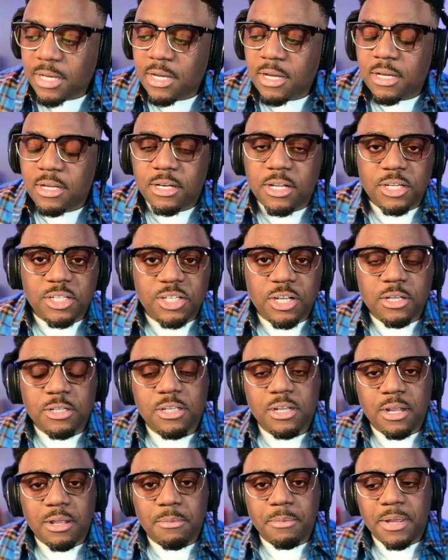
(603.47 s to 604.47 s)
Does Jailton
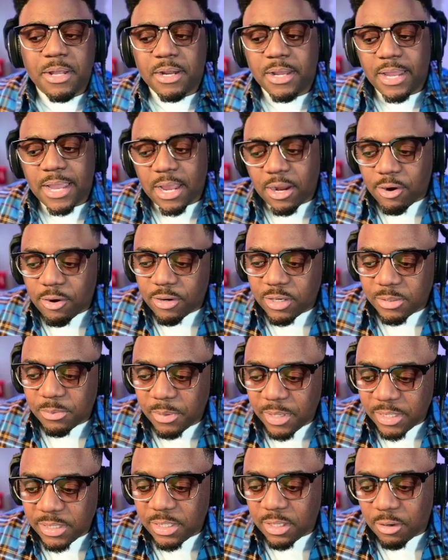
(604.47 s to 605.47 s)
Almeida get Curtis
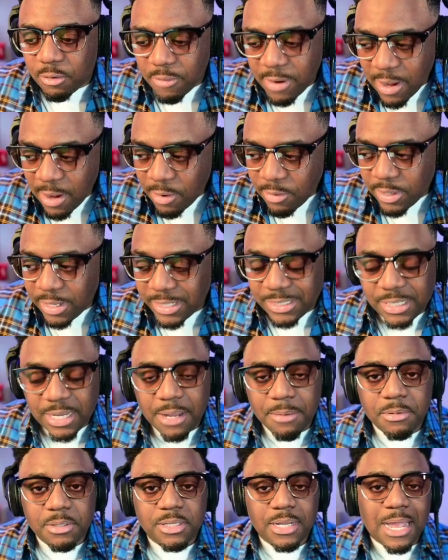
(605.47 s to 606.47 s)
Blades to the ground? Is he
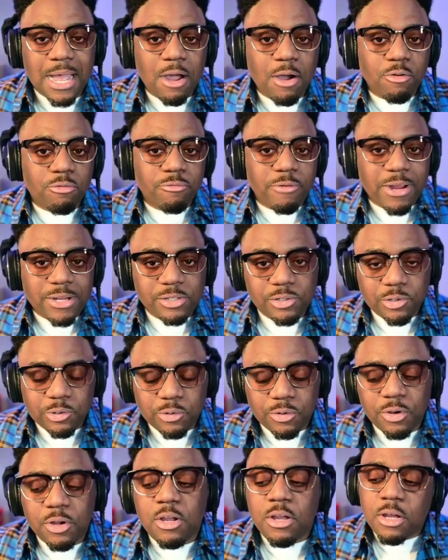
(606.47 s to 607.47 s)
able to
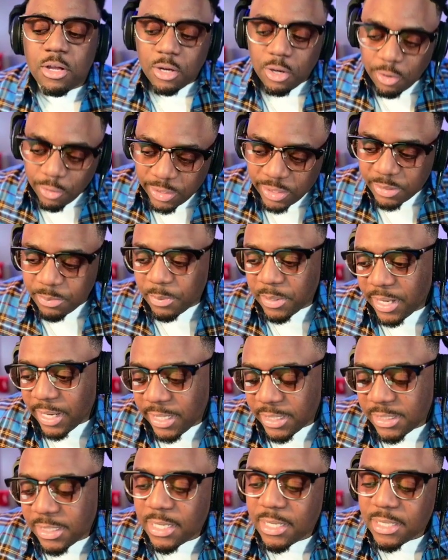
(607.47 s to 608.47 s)
out-wrestle Curtis
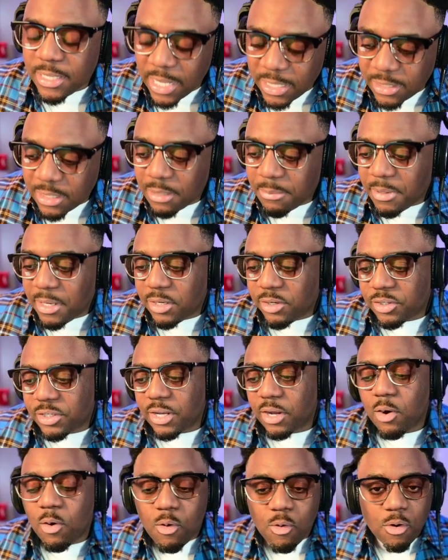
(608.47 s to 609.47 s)
Blades? That's going to be interesting.
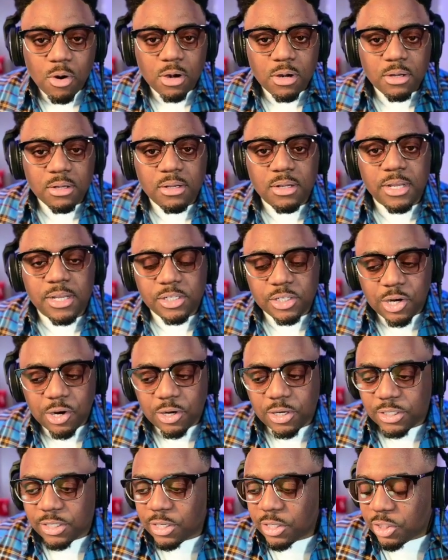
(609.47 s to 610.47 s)
Or is
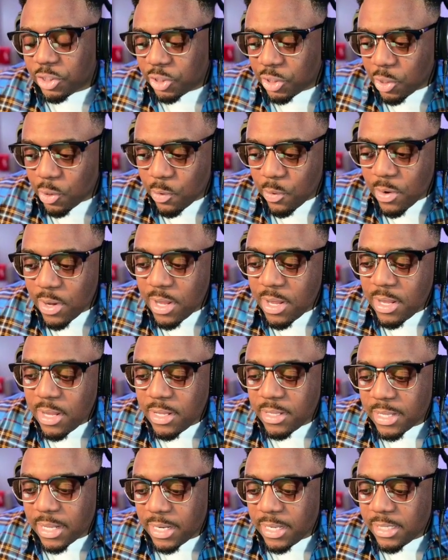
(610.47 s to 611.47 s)
Curtis going to show
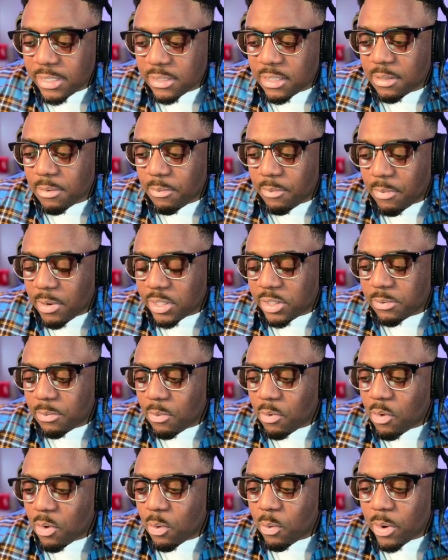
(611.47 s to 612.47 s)
that he's the much
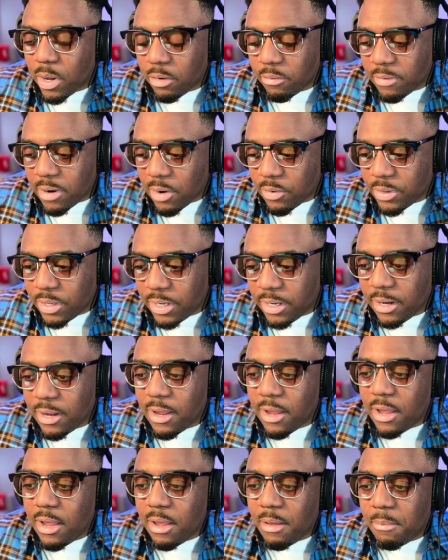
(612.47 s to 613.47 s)
more well-rounded
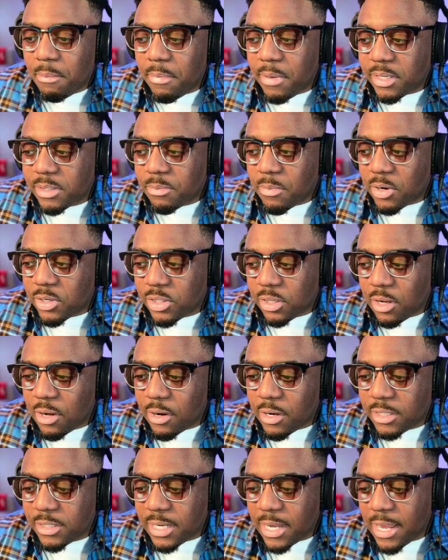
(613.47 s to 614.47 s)
mixed martial
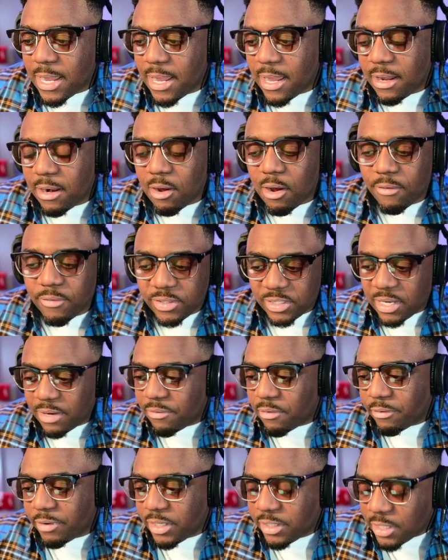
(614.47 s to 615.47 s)
artist? And obviously, I've
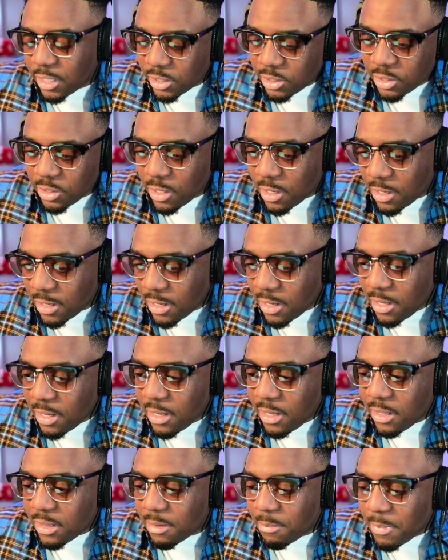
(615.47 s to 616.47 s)
already touched on
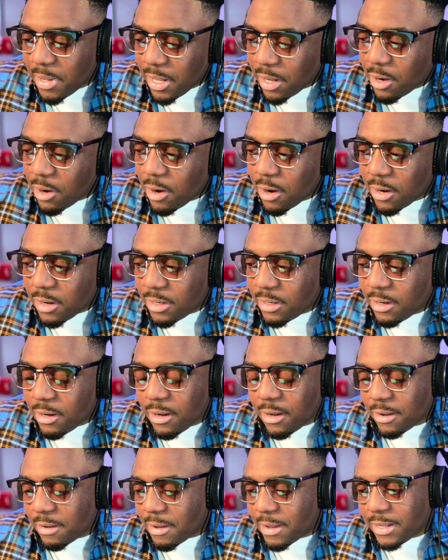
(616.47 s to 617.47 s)
the main card.
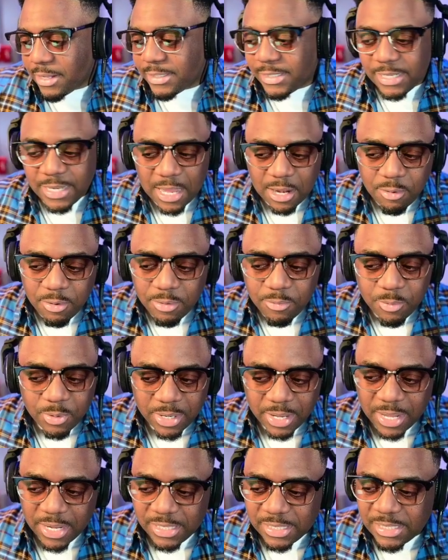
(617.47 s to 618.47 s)
See, I don't even want to
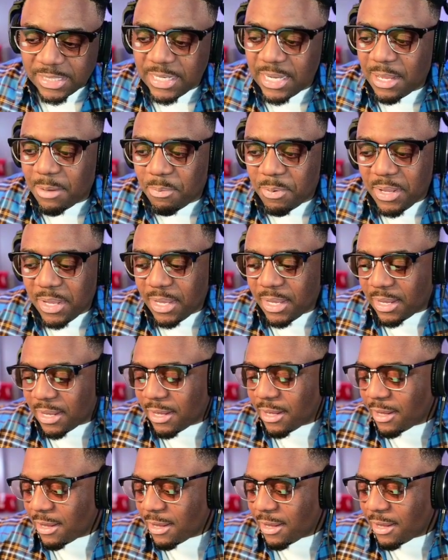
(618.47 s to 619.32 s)
get a sneak peek.